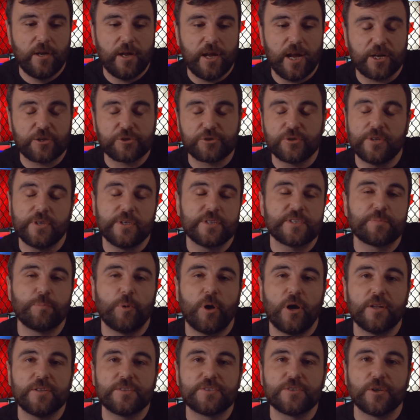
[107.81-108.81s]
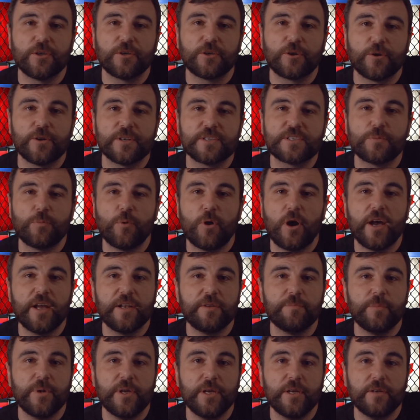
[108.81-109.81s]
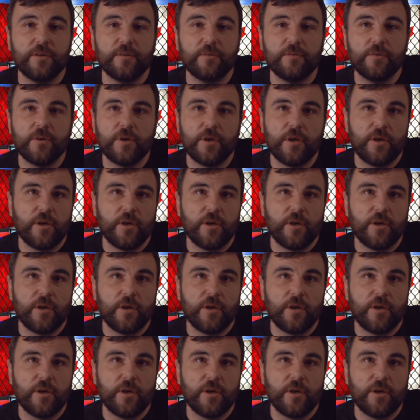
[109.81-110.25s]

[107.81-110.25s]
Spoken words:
actually sponsored Chris Weidman